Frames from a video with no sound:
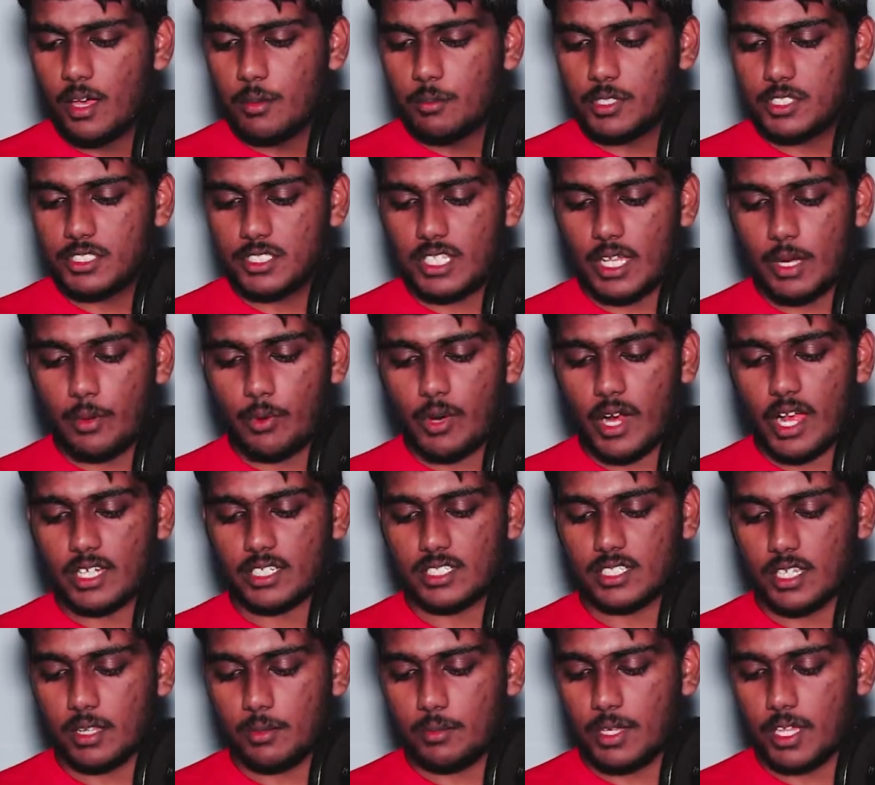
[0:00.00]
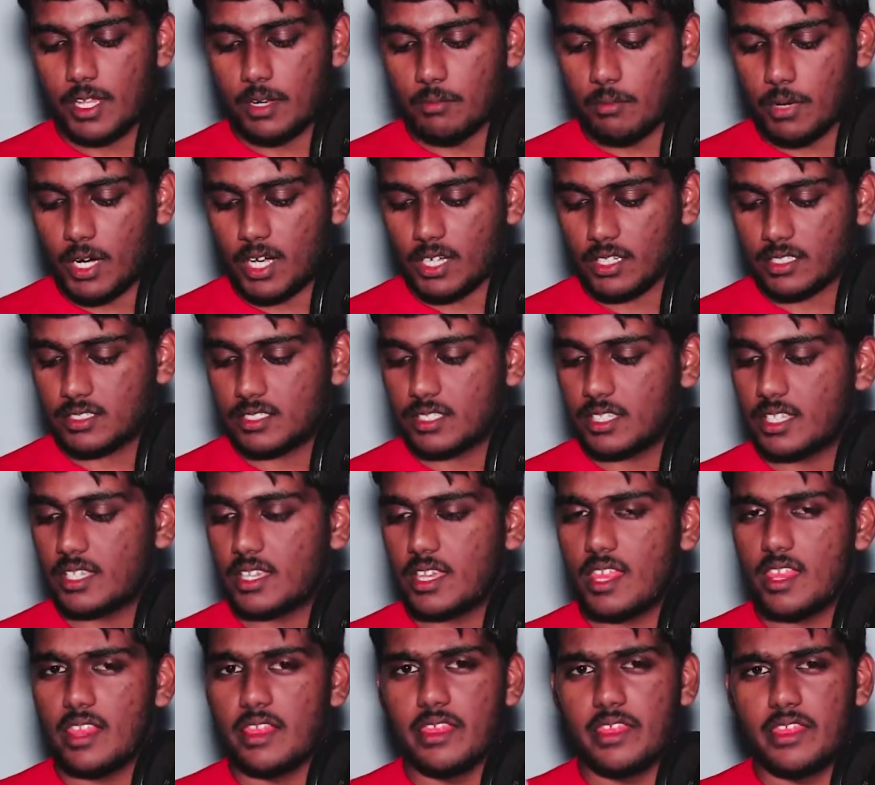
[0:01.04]
But today we're actually going to be
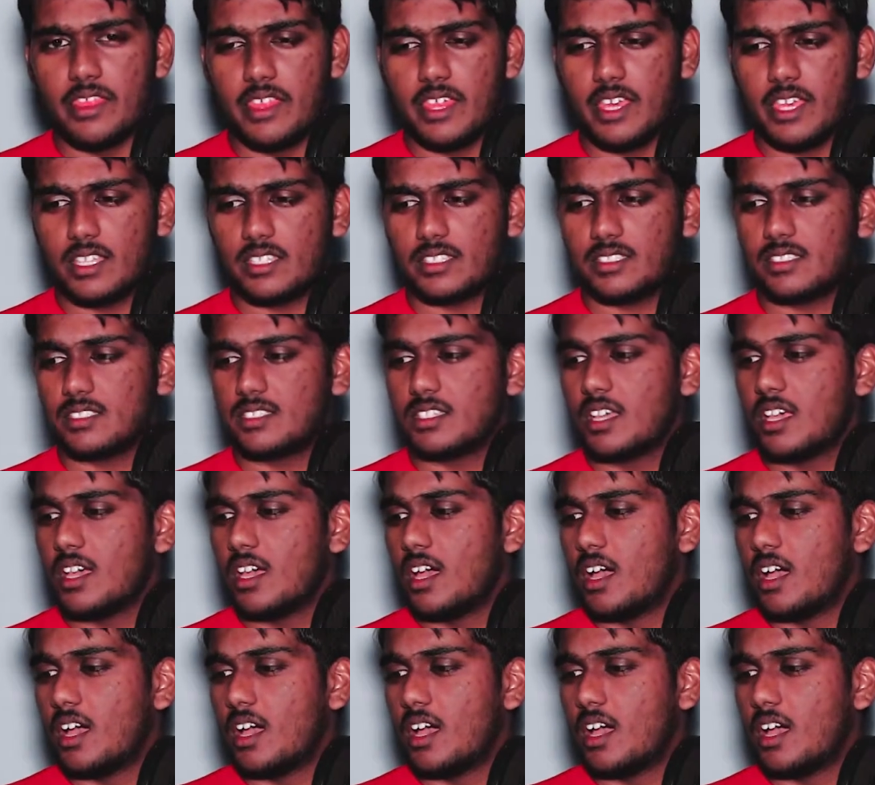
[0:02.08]
unboxing this